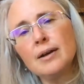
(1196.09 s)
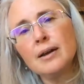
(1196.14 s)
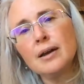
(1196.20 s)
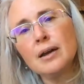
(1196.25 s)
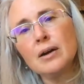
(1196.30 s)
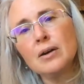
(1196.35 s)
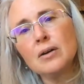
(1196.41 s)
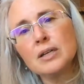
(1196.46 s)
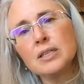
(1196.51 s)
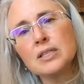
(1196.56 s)
You
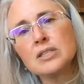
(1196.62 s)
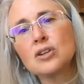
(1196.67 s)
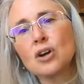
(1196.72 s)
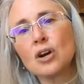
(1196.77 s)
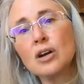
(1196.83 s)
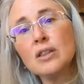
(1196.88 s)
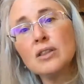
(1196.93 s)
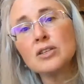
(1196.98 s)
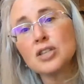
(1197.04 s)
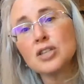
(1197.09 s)
know, he
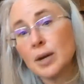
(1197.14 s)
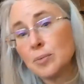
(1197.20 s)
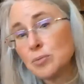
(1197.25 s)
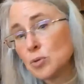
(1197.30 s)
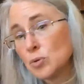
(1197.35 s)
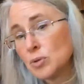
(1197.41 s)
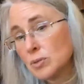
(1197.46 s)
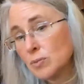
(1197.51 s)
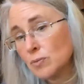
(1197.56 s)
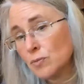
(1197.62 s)
started the chapter
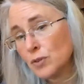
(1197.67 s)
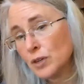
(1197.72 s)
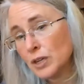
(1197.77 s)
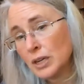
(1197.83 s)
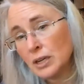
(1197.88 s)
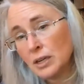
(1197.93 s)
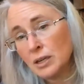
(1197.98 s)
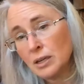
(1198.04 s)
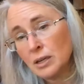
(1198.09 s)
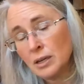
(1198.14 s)
with some fun
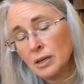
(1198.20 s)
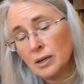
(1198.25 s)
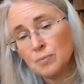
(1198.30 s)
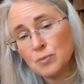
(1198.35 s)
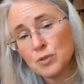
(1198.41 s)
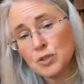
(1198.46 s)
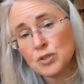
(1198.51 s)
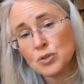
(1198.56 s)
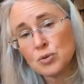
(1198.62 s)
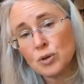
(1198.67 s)

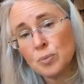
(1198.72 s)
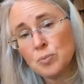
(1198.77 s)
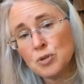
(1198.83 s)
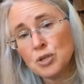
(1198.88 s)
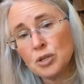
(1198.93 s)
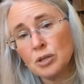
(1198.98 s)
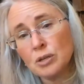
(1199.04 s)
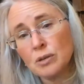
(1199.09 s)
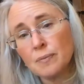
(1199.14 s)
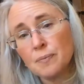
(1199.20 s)

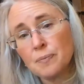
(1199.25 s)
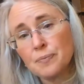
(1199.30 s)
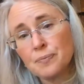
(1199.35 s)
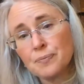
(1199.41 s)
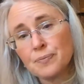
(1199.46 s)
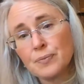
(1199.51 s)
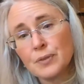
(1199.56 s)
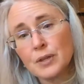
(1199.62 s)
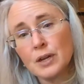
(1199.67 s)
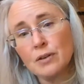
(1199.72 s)
description
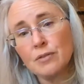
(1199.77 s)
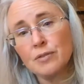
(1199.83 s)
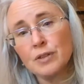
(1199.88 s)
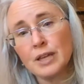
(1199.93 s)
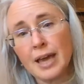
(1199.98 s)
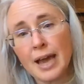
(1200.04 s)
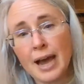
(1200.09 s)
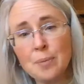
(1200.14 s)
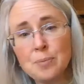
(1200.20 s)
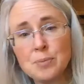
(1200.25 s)
of the
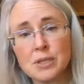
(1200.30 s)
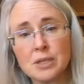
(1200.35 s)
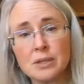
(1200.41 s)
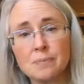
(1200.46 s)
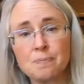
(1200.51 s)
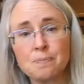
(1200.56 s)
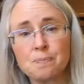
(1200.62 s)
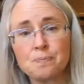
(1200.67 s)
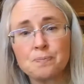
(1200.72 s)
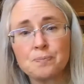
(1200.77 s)
captain.
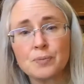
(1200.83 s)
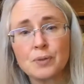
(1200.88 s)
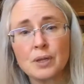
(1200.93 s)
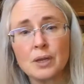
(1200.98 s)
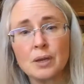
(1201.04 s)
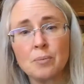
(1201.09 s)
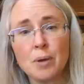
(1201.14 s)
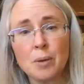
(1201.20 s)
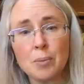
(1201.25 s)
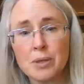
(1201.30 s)

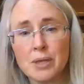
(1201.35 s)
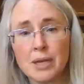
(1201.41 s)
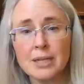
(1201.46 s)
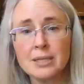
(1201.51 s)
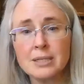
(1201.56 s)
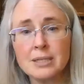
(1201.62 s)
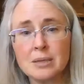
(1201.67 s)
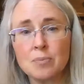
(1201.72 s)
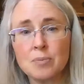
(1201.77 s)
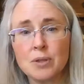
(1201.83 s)
And maybe
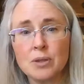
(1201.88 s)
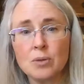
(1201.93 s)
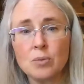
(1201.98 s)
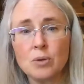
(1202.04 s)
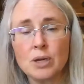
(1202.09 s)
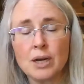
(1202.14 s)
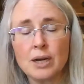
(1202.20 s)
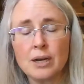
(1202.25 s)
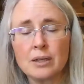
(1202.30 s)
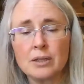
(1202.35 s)
that's something that we
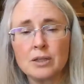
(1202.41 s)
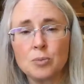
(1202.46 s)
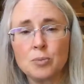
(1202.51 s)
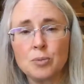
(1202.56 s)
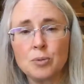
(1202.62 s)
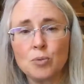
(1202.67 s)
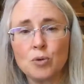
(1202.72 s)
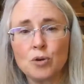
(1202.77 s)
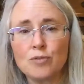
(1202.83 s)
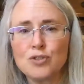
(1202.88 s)
got a little
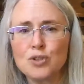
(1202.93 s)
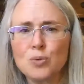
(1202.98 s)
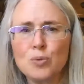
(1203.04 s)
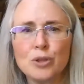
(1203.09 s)
bit more of too.